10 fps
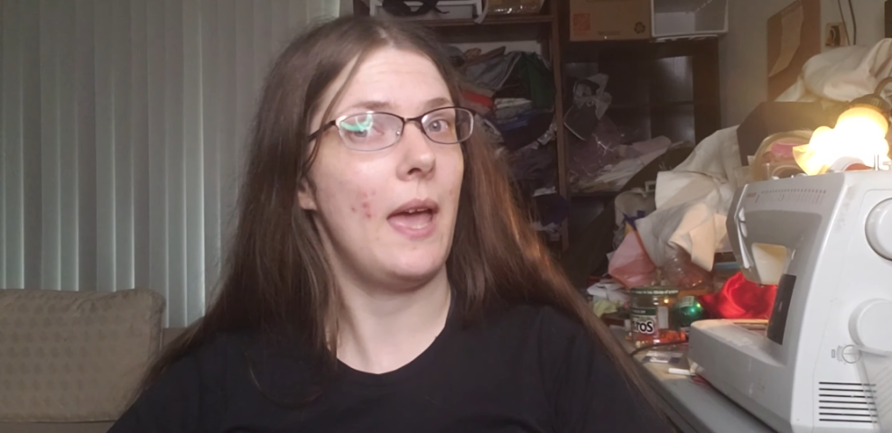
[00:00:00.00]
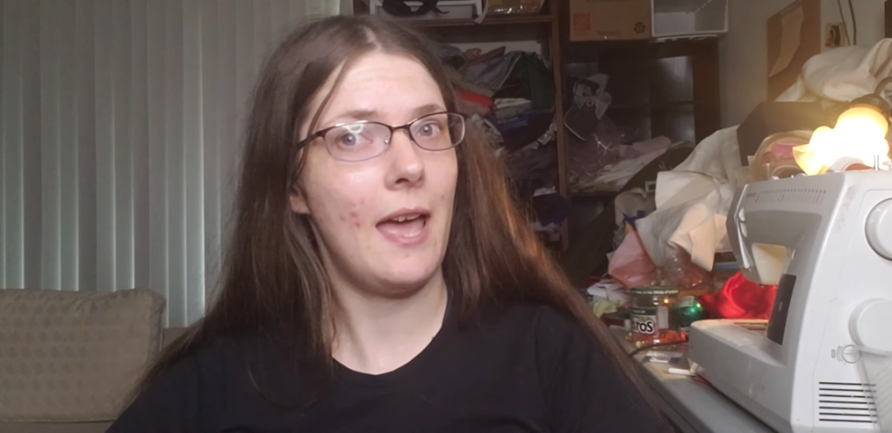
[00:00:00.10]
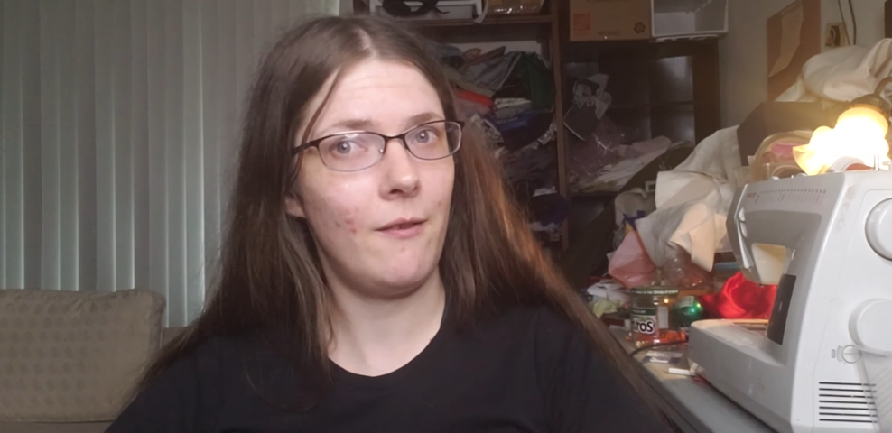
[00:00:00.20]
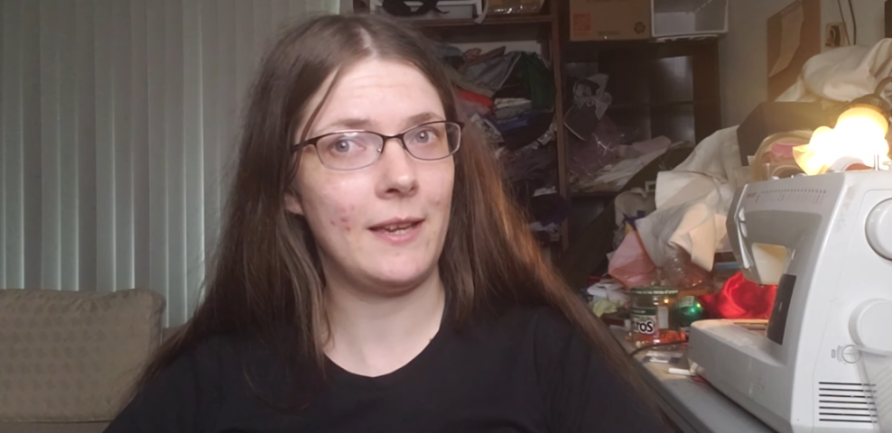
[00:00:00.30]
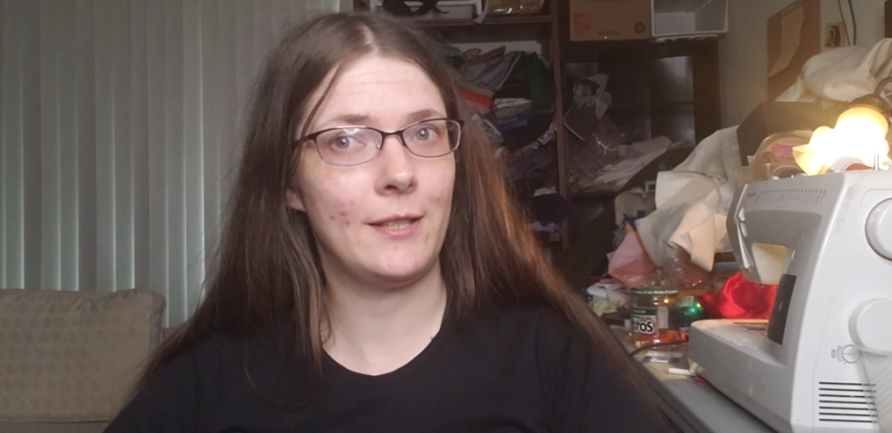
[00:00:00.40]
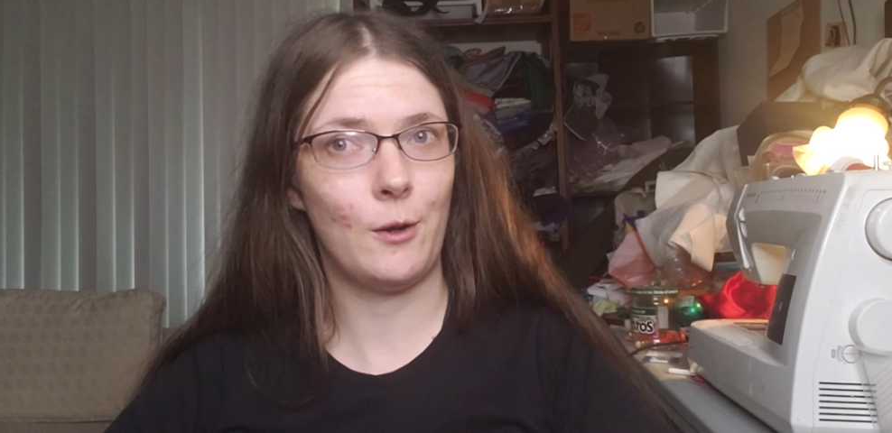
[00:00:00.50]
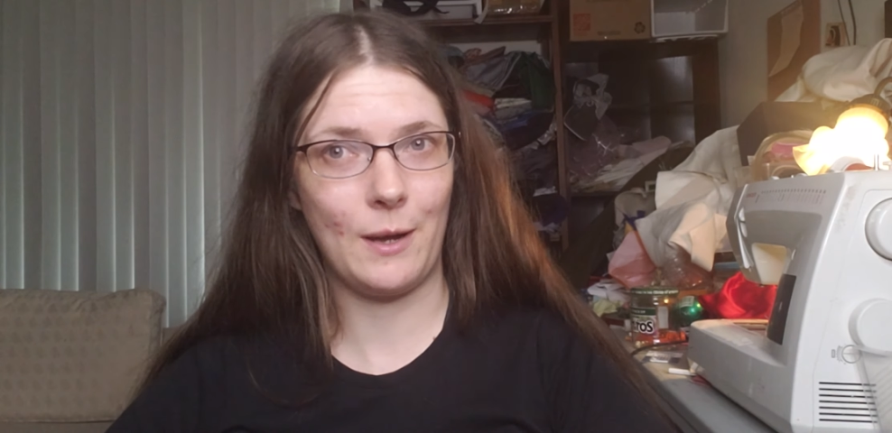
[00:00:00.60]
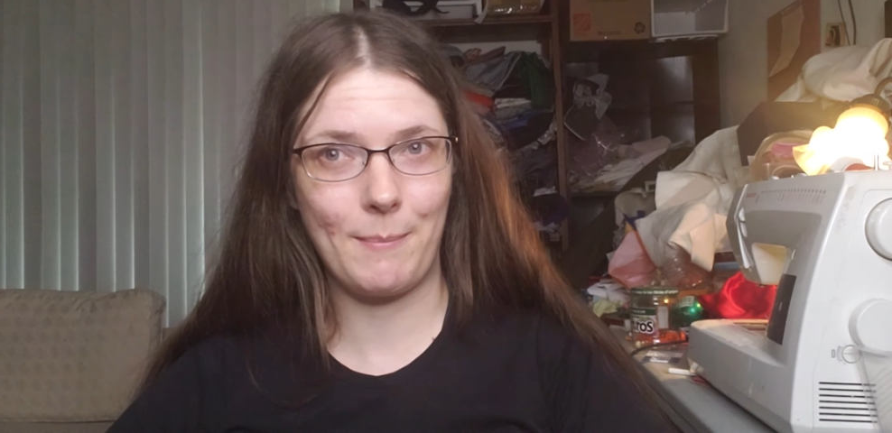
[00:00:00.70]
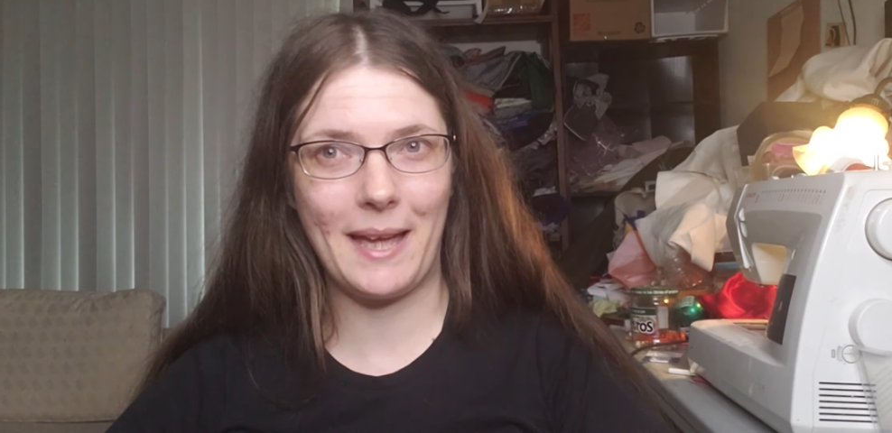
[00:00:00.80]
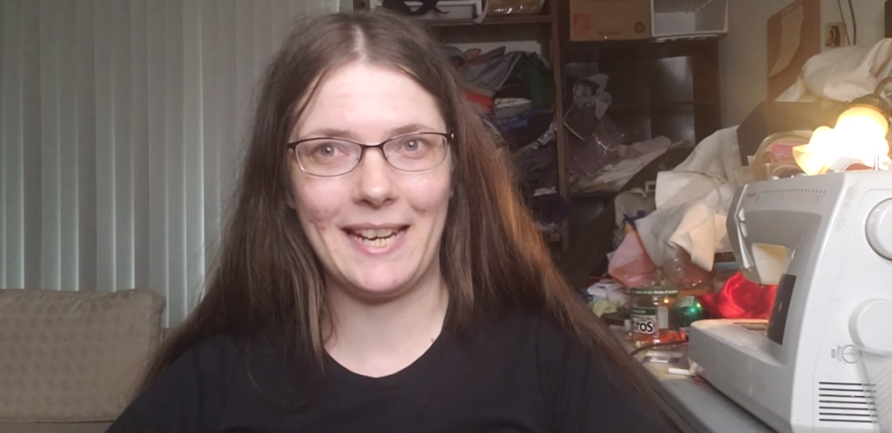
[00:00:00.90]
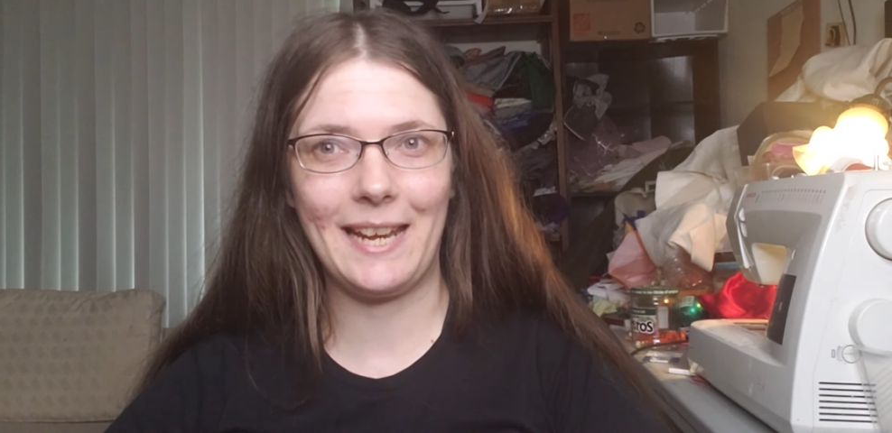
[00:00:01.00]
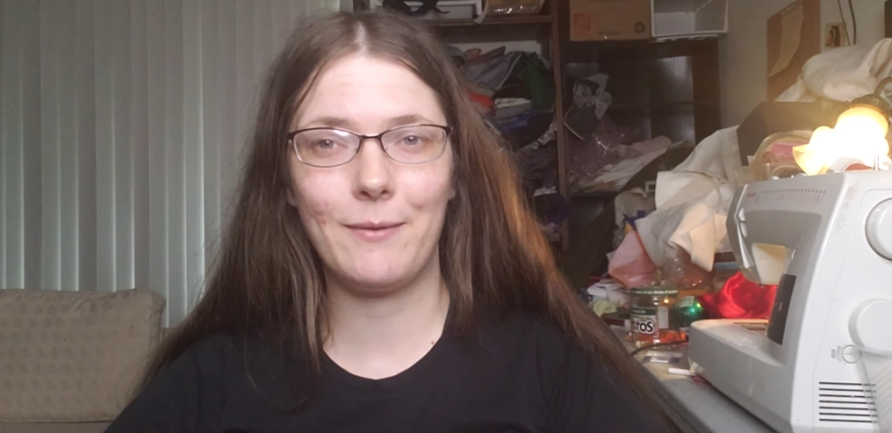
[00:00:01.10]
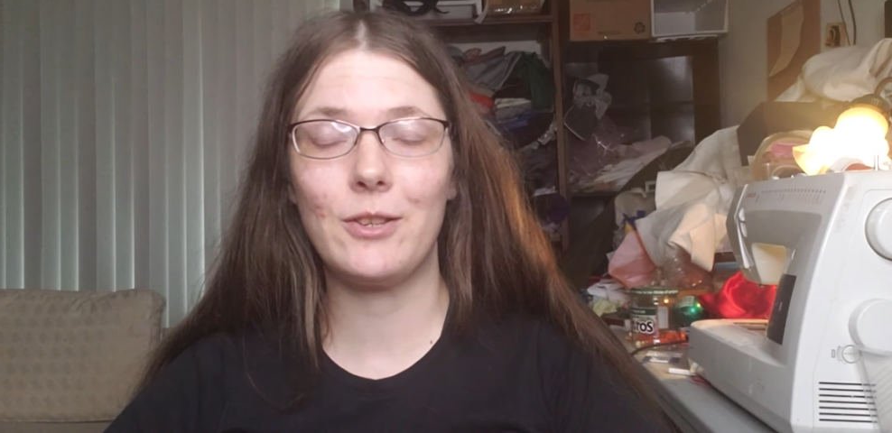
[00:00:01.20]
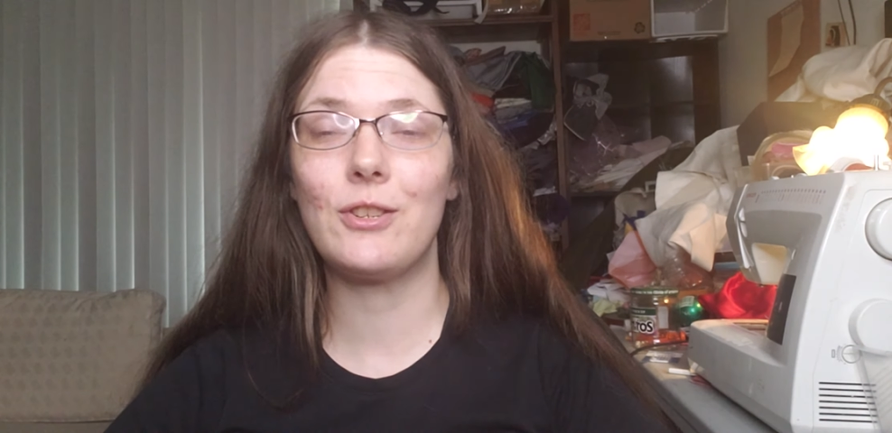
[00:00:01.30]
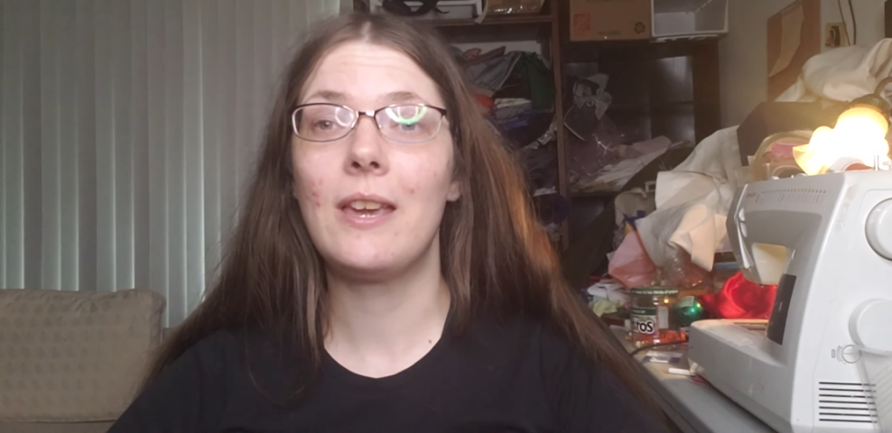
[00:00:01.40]
have a sewing buddy,
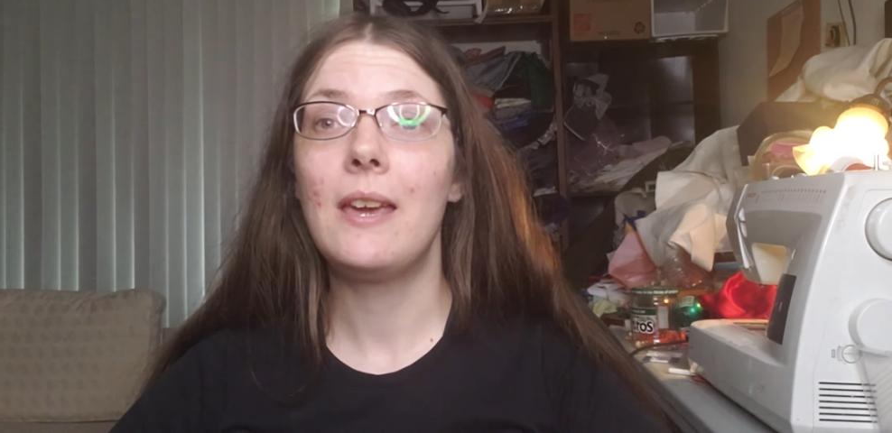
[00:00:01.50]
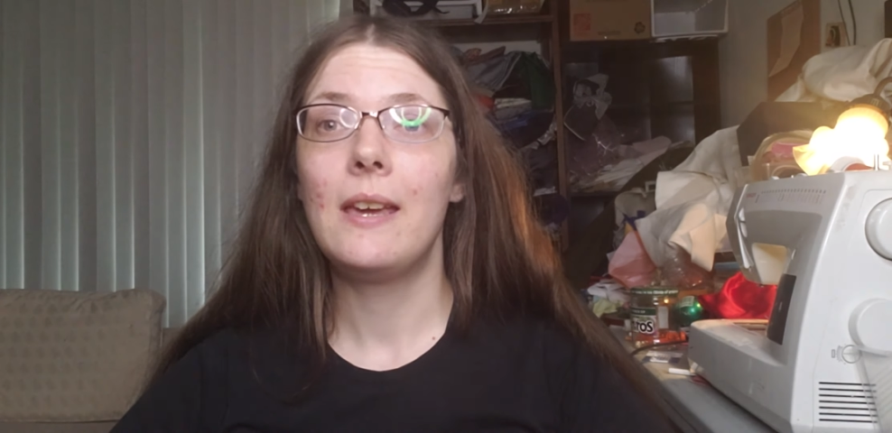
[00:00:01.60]
which